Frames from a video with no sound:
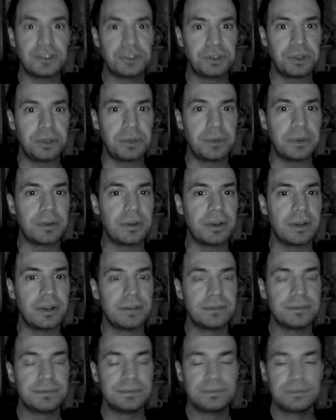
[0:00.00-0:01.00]
streaming,
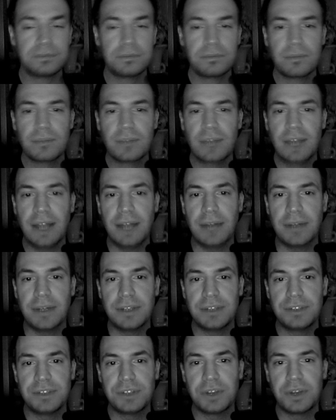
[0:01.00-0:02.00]
right?
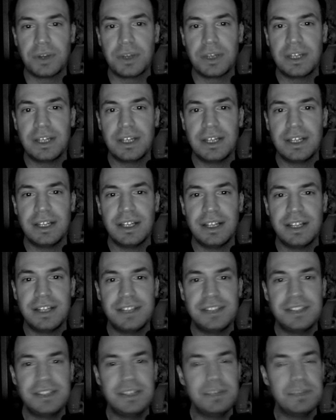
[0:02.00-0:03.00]
Anyway, so
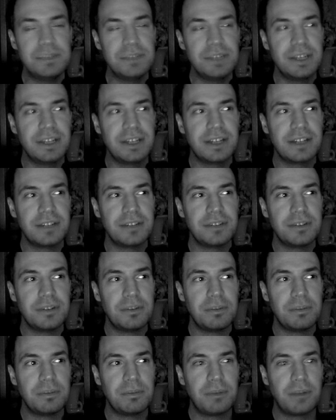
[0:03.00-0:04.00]
it seems like
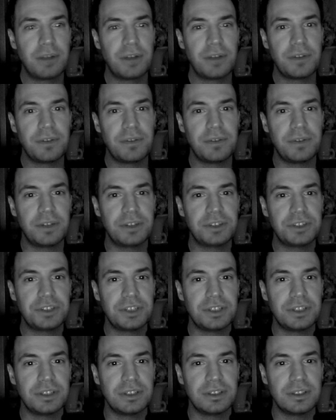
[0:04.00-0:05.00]
part of the
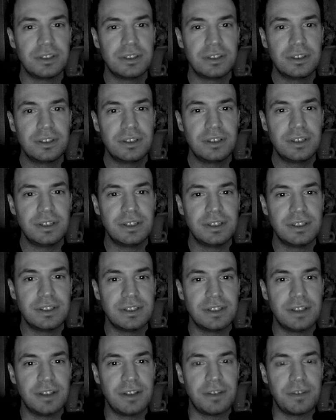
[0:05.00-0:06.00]
function
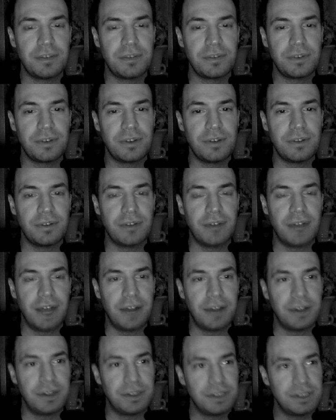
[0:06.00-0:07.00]
of a
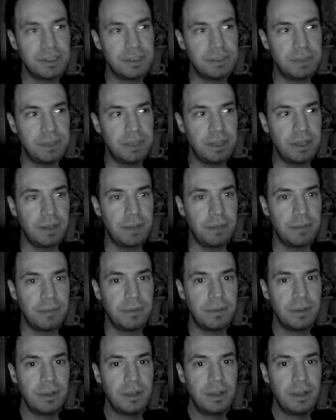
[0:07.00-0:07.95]
virus has become,